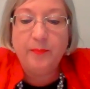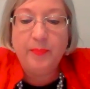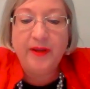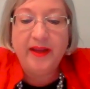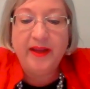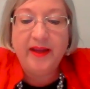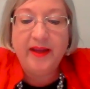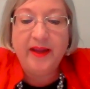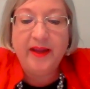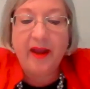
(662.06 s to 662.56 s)

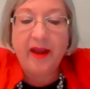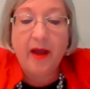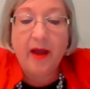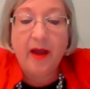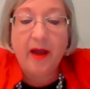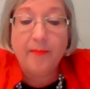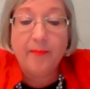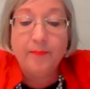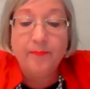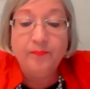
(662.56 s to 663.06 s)
be
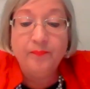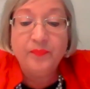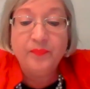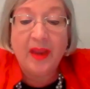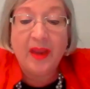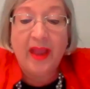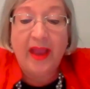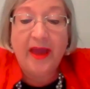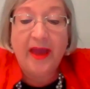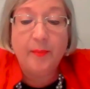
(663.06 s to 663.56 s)

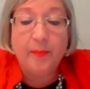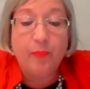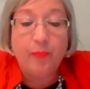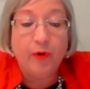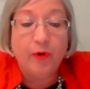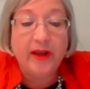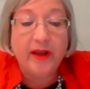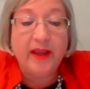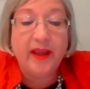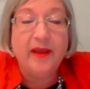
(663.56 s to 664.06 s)
at a
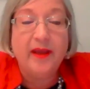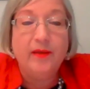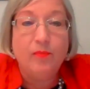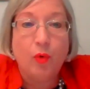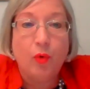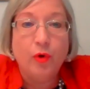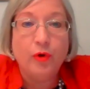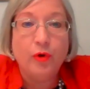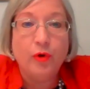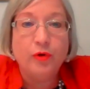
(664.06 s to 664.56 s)
brick and
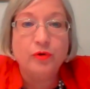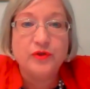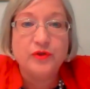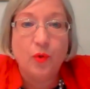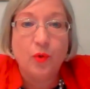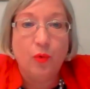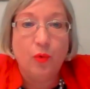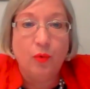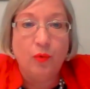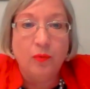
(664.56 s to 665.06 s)
mortar
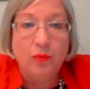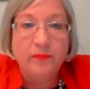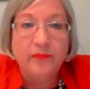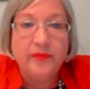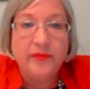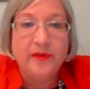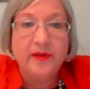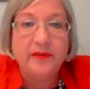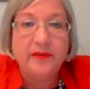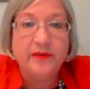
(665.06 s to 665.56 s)
school
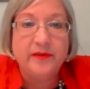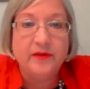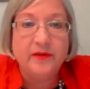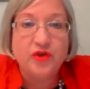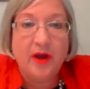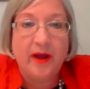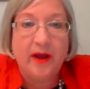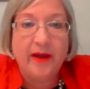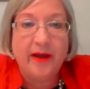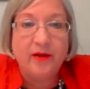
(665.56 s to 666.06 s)
that the
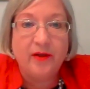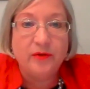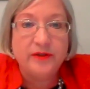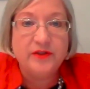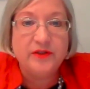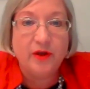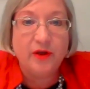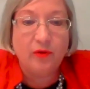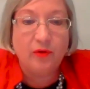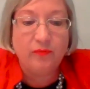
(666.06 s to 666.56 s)
child
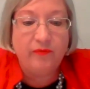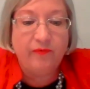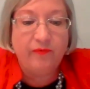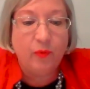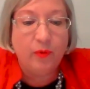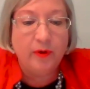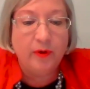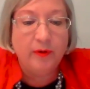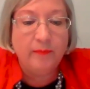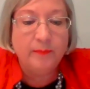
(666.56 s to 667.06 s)
is zoned
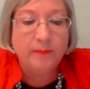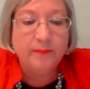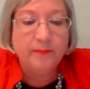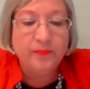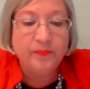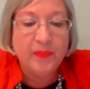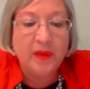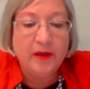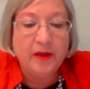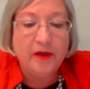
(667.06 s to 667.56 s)
for.
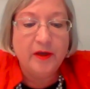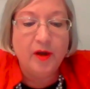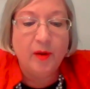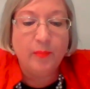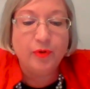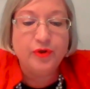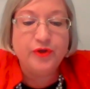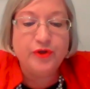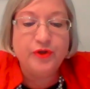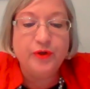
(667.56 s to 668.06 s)

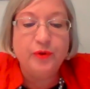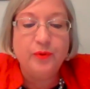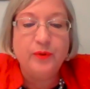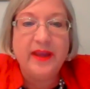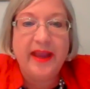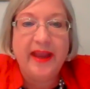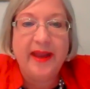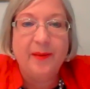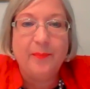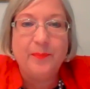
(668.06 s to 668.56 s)
Number two,
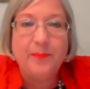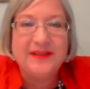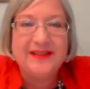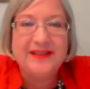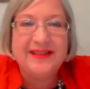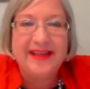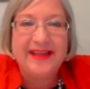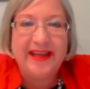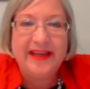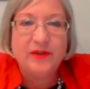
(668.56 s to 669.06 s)

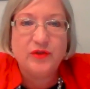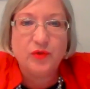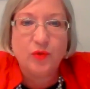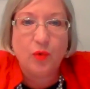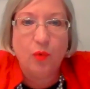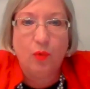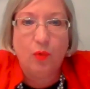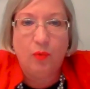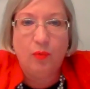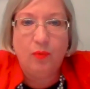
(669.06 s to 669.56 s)
campus
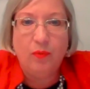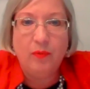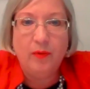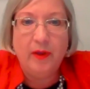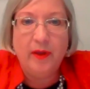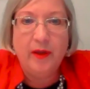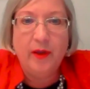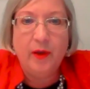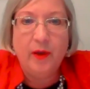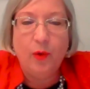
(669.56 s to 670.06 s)
e-school,
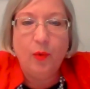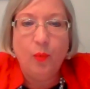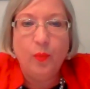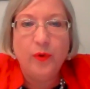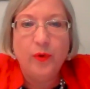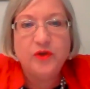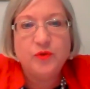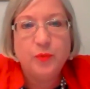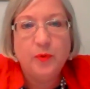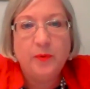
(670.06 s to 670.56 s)

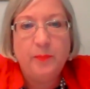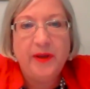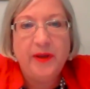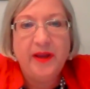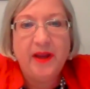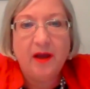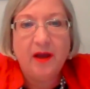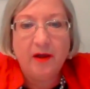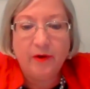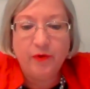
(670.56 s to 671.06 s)
which would be
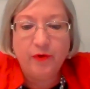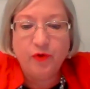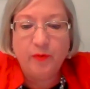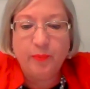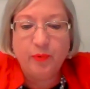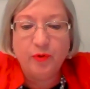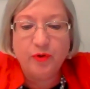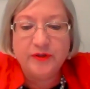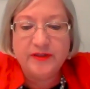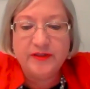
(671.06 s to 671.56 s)

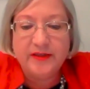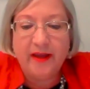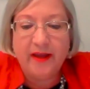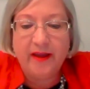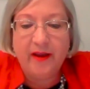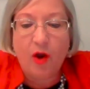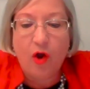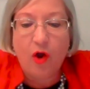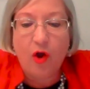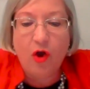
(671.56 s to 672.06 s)

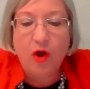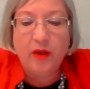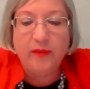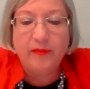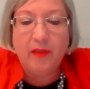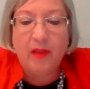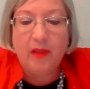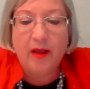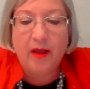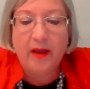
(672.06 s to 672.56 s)
100%
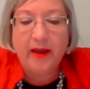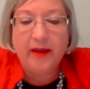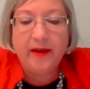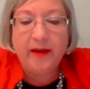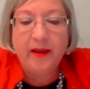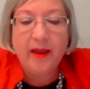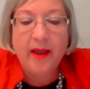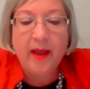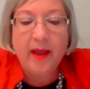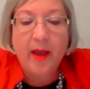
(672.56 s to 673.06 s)

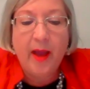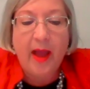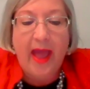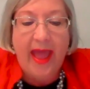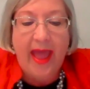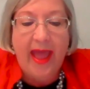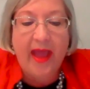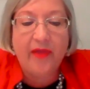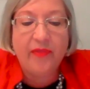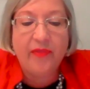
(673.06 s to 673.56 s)
online
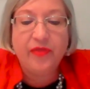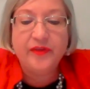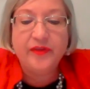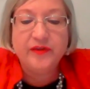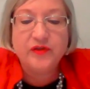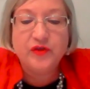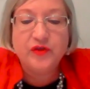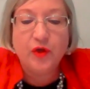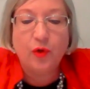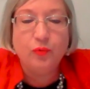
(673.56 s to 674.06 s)
at the
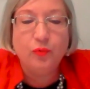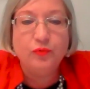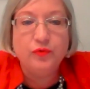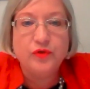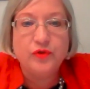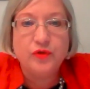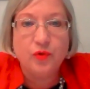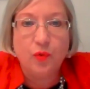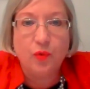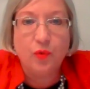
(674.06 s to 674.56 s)
zoned
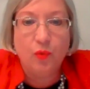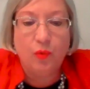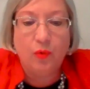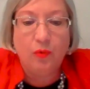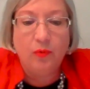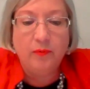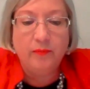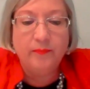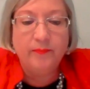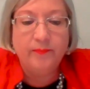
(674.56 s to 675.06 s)

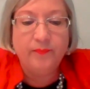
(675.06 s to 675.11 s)
school.